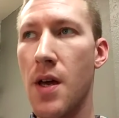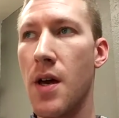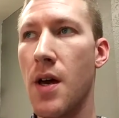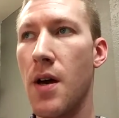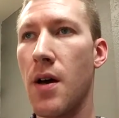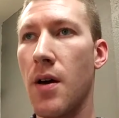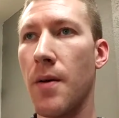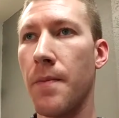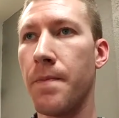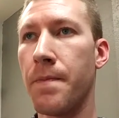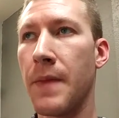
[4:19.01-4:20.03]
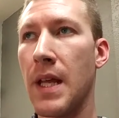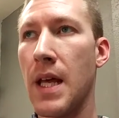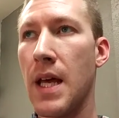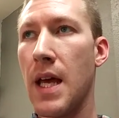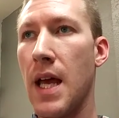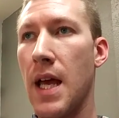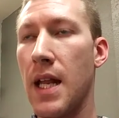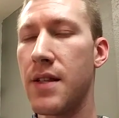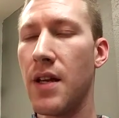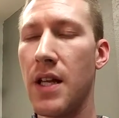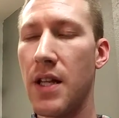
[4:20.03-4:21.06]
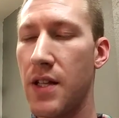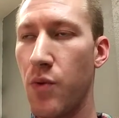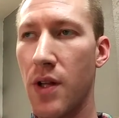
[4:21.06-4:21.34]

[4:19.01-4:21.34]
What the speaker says: And as